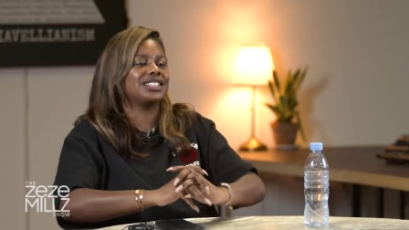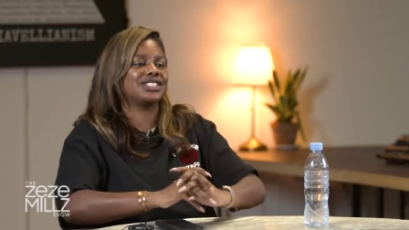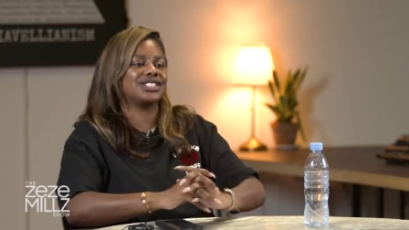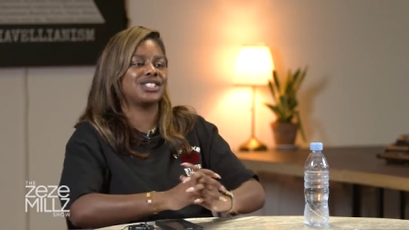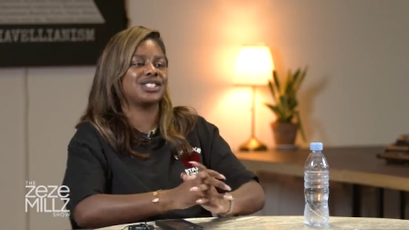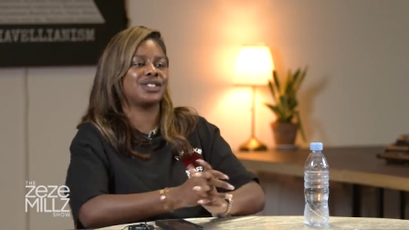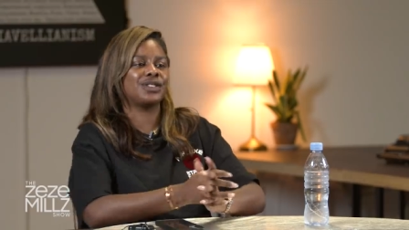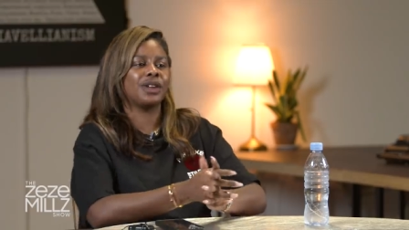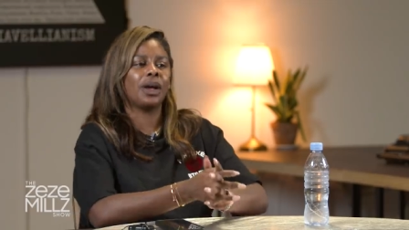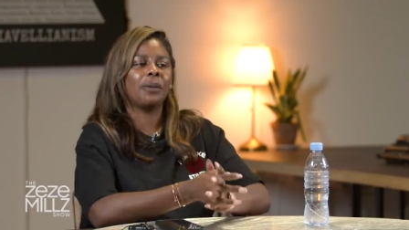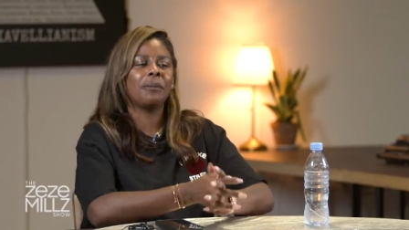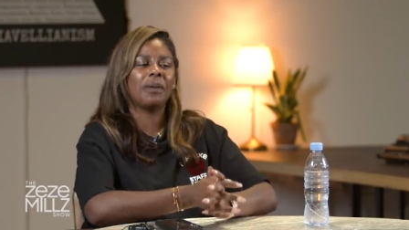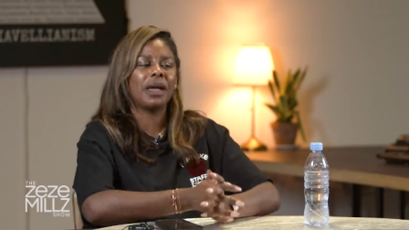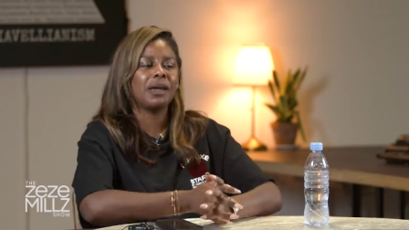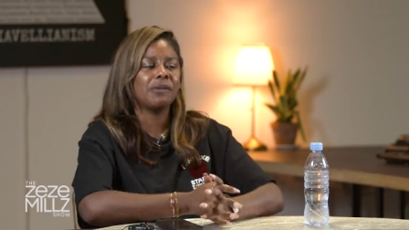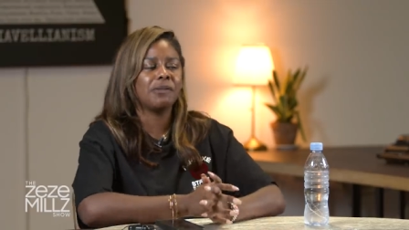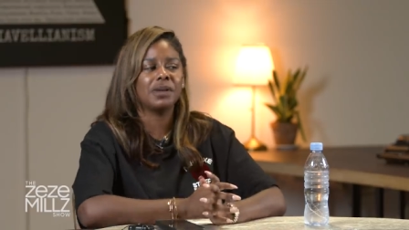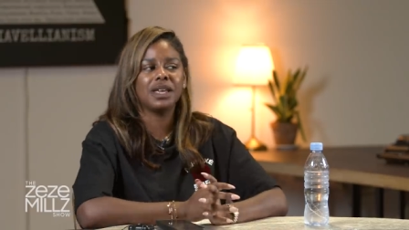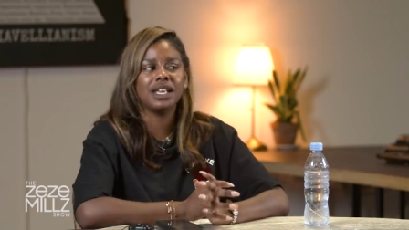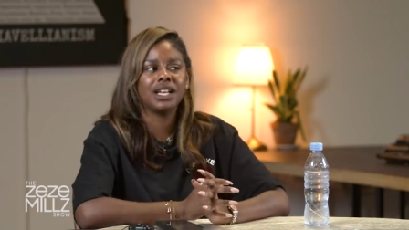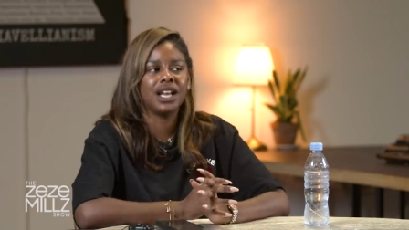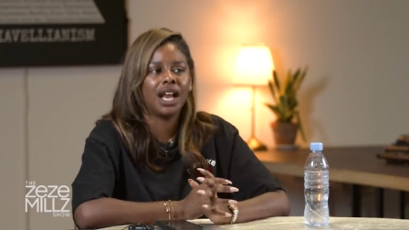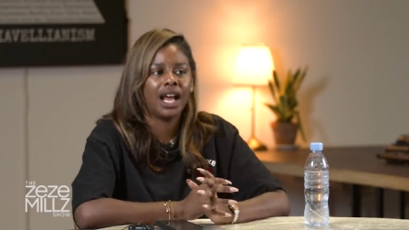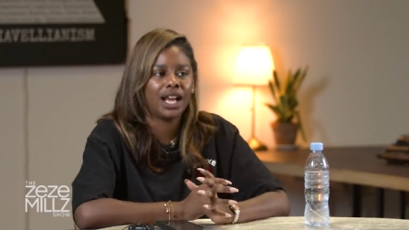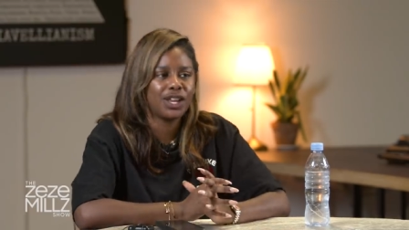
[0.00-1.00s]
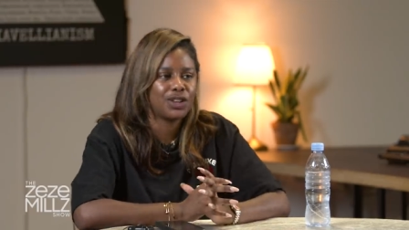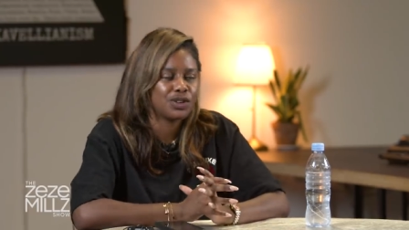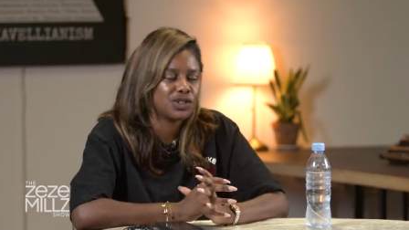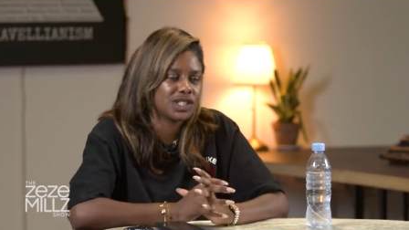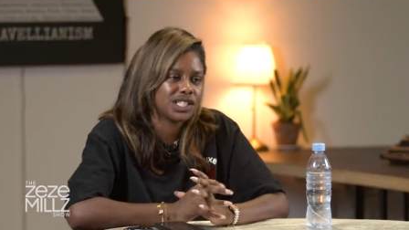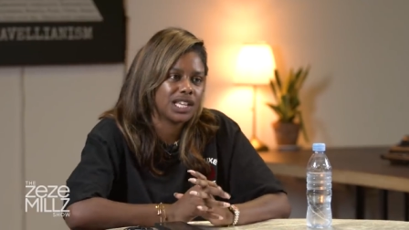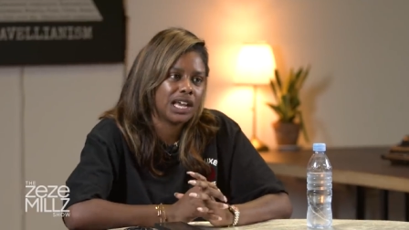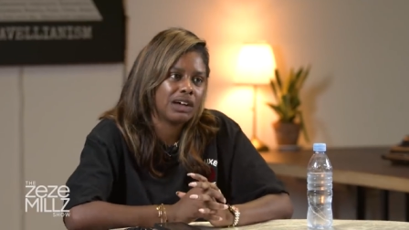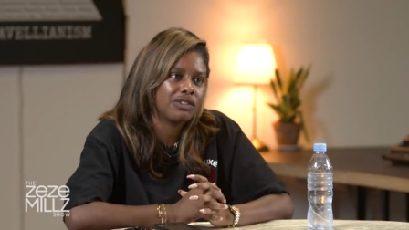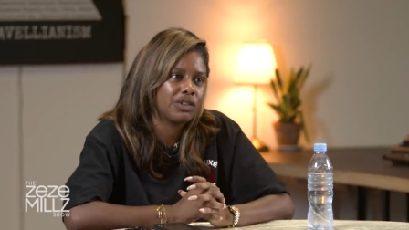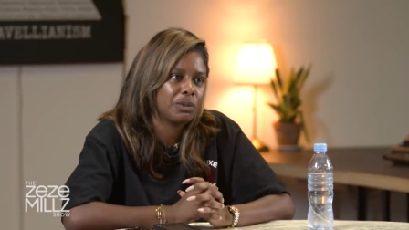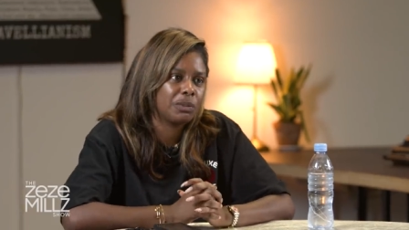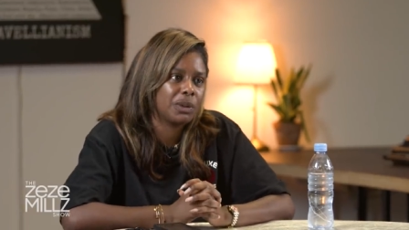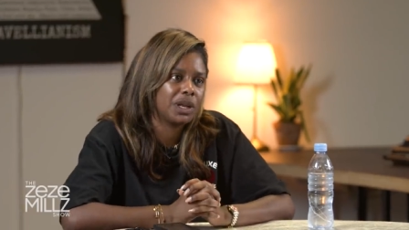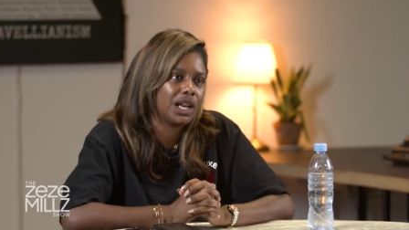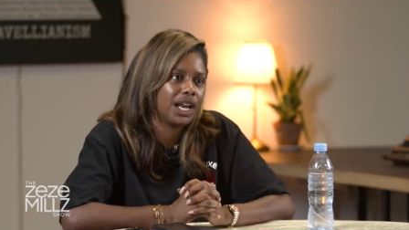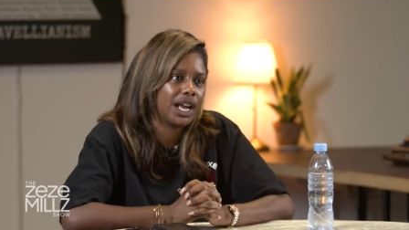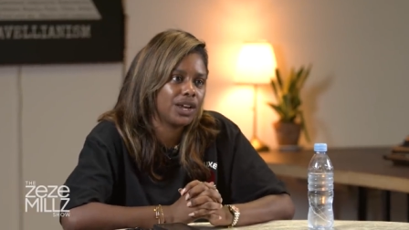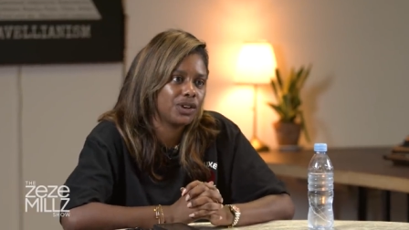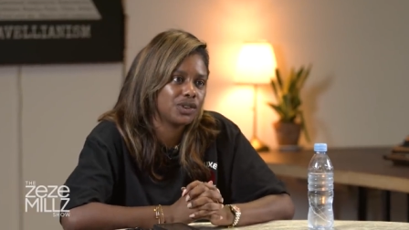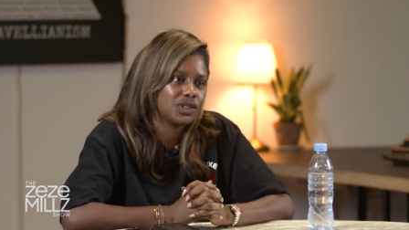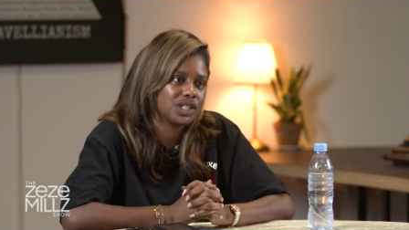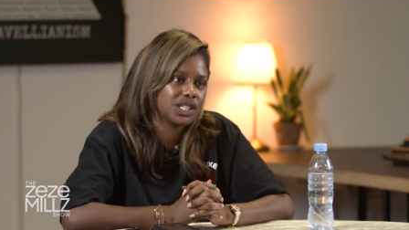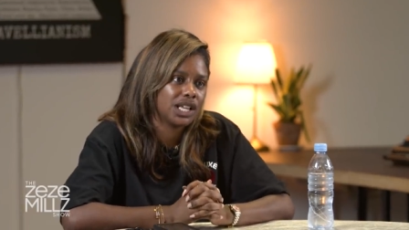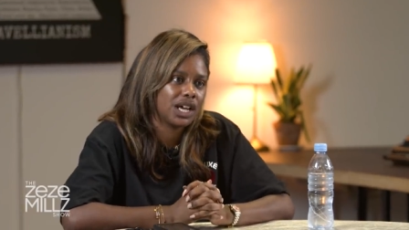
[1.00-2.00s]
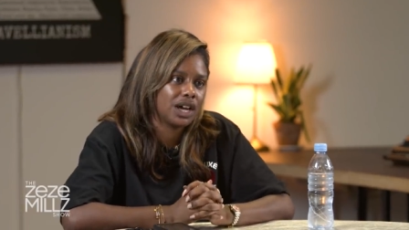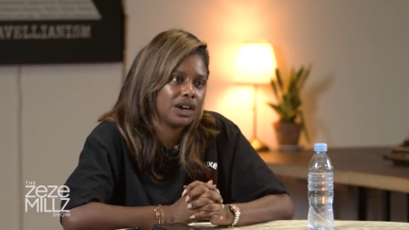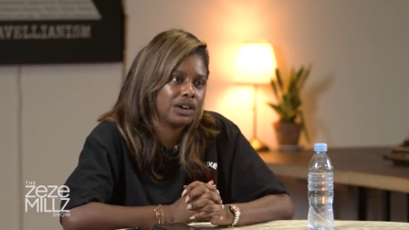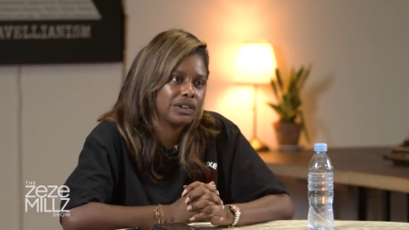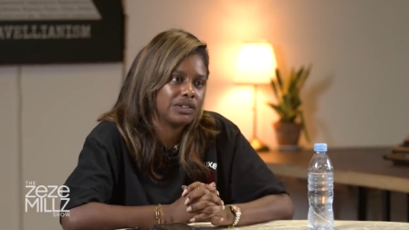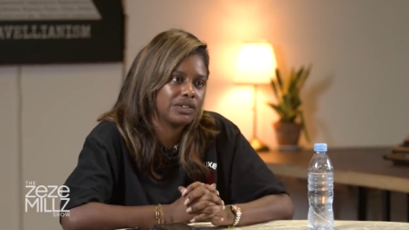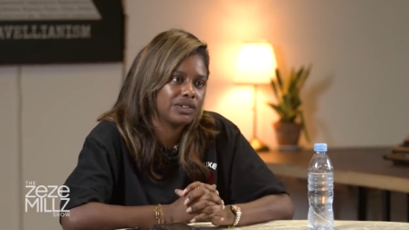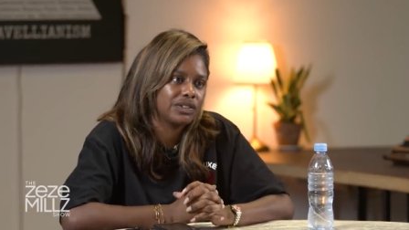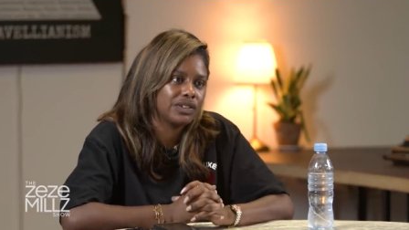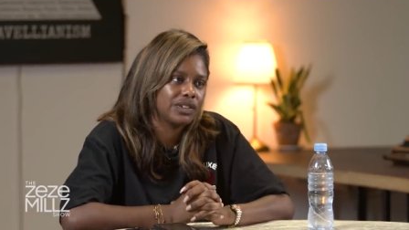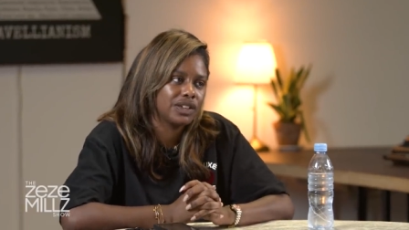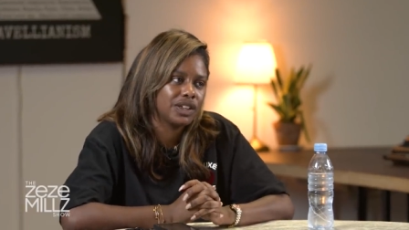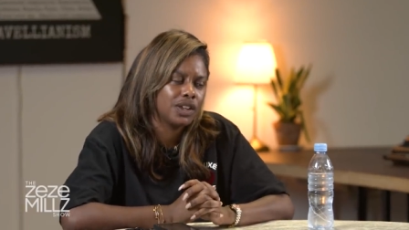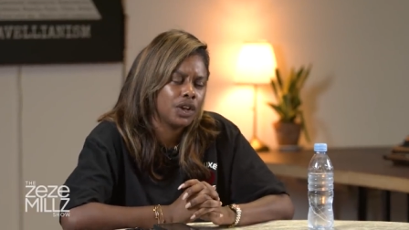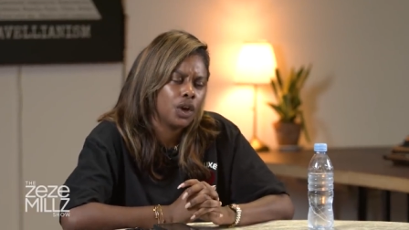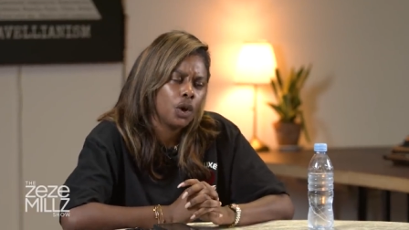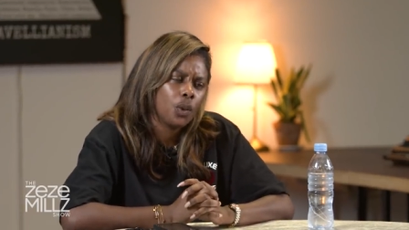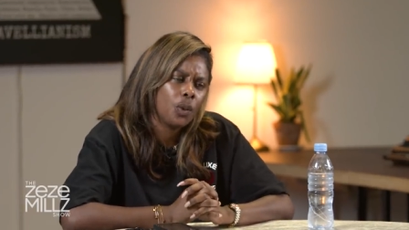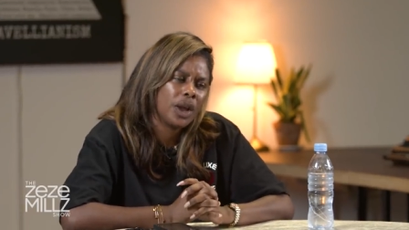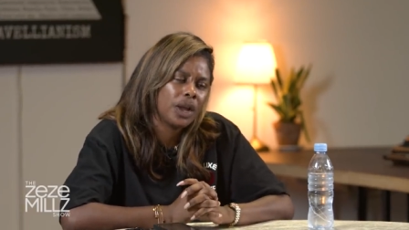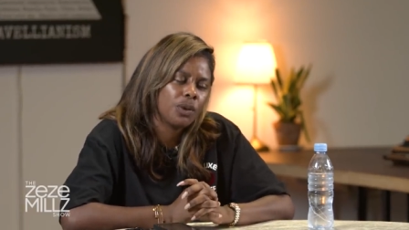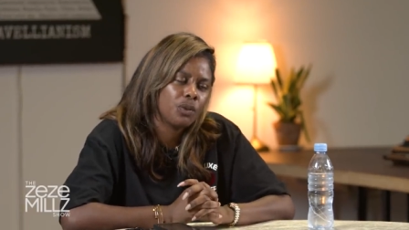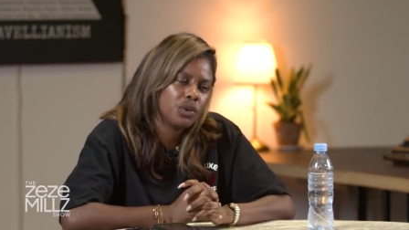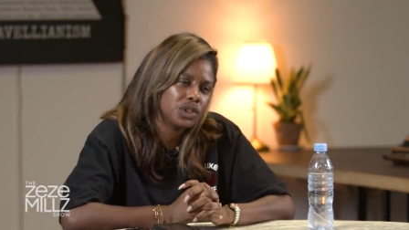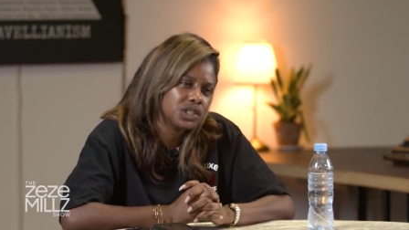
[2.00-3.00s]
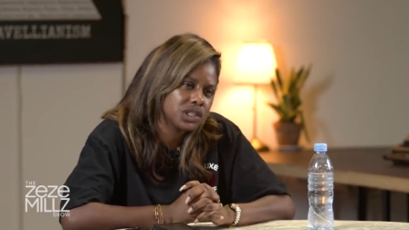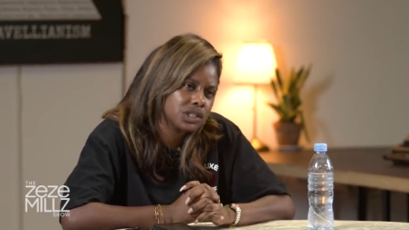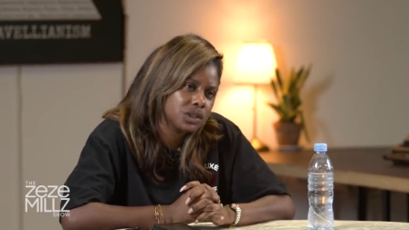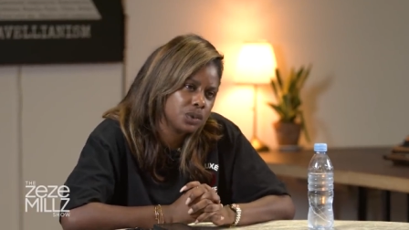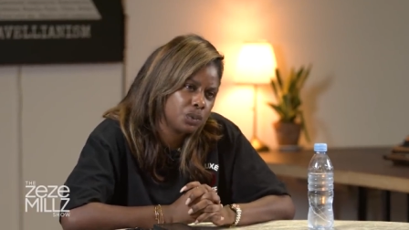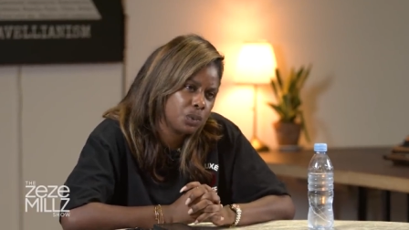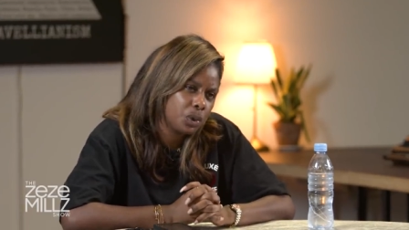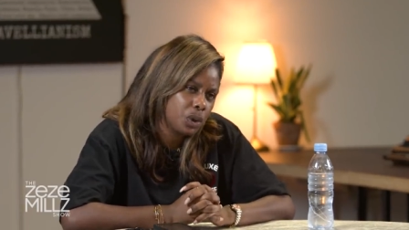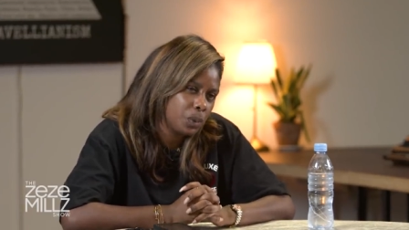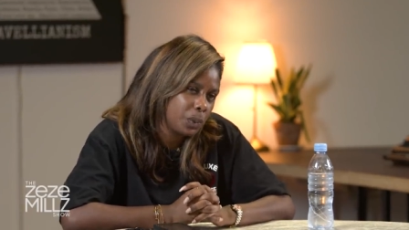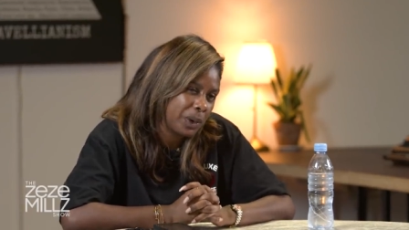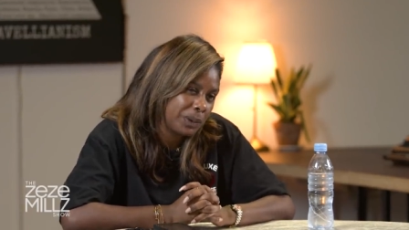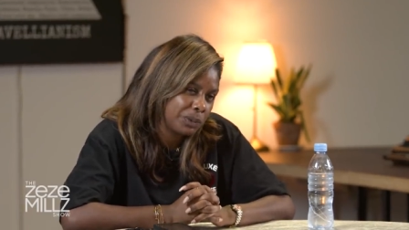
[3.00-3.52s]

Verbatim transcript: I just maybe like yourself, a bit like yourself. Wait, what's what?